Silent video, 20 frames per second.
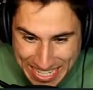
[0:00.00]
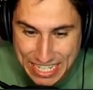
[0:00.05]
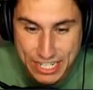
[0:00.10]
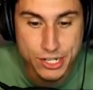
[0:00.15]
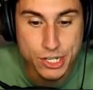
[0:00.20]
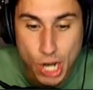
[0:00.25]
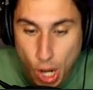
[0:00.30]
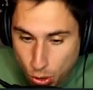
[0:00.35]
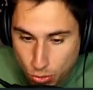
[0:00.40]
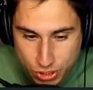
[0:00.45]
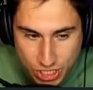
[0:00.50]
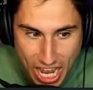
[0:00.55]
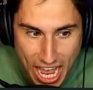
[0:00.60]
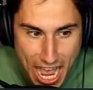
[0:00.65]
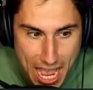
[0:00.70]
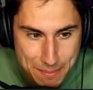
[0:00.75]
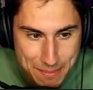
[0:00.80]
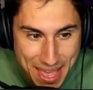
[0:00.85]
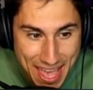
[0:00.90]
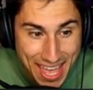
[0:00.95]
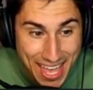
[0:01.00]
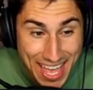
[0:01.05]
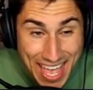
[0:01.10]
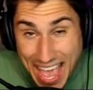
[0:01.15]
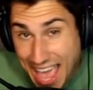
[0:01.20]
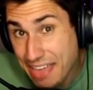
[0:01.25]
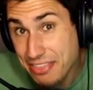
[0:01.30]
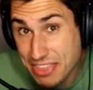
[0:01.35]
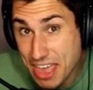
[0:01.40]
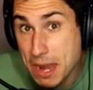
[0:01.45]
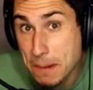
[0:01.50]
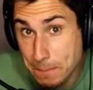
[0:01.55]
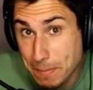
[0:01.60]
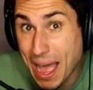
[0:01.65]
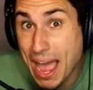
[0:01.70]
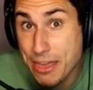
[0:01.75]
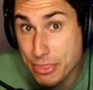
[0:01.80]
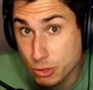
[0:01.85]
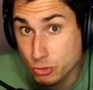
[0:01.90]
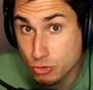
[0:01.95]
in no time, and then
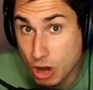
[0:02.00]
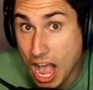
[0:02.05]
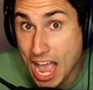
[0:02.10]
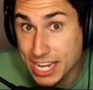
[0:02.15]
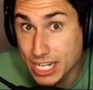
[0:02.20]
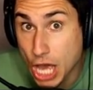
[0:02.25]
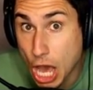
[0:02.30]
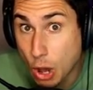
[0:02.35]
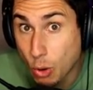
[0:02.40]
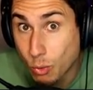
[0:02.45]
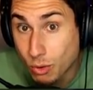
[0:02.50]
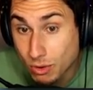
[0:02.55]
buy the Rhino.